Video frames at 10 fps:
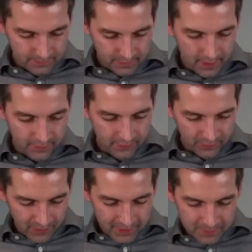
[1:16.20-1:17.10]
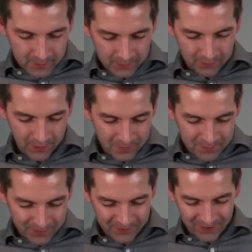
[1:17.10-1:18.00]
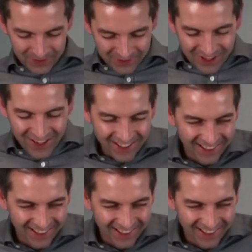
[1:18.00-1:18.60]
There's three small thumb screws.